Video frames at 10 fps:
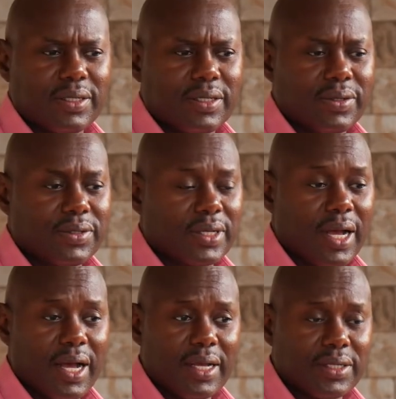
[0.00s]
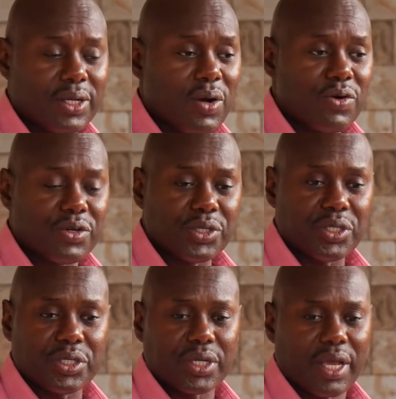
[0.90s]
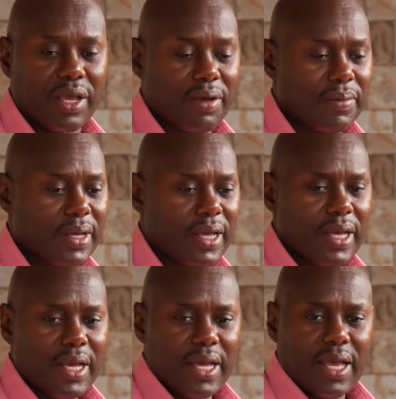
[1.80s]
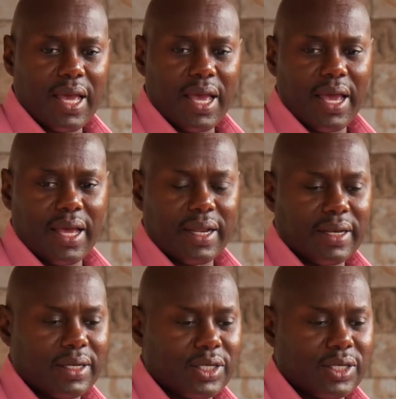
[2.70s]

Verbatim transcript: Those guys, the owners just came and